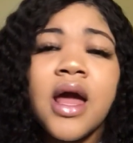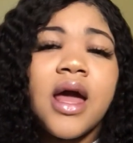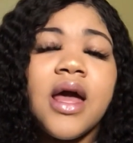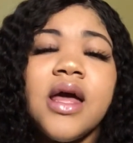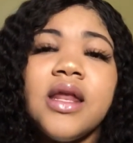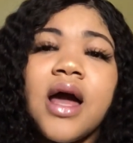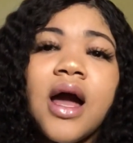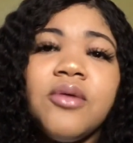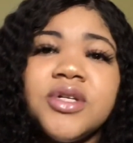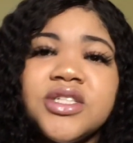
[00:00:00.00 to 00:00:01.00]
And
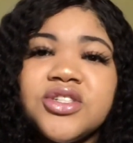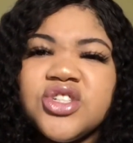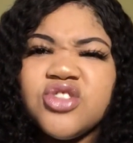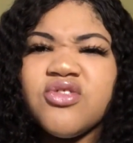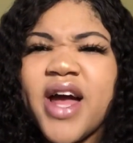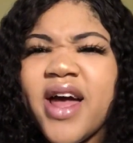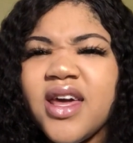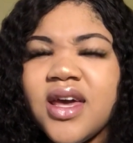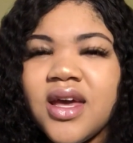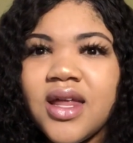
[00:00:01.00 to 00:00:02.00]
I would just drag
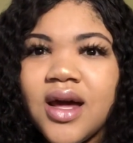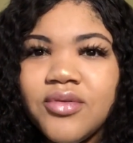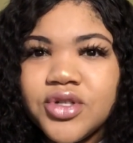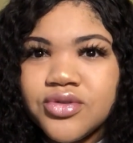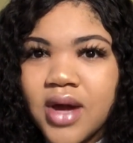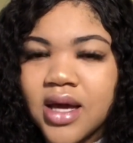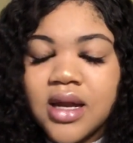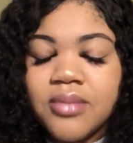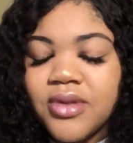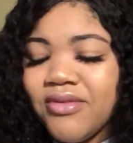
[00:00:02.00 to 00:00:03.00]
it. I'm
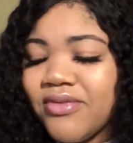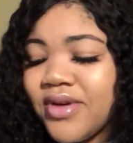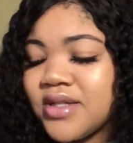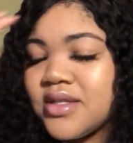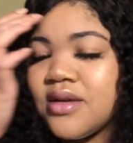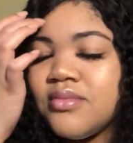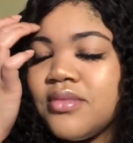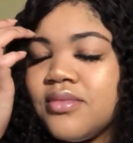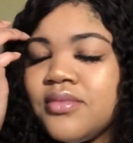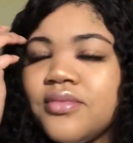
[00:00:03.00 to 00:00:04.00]
the
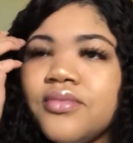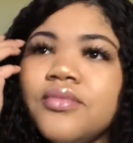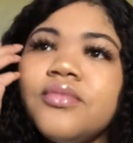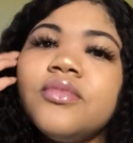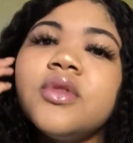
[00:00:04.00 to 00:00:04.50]
victim.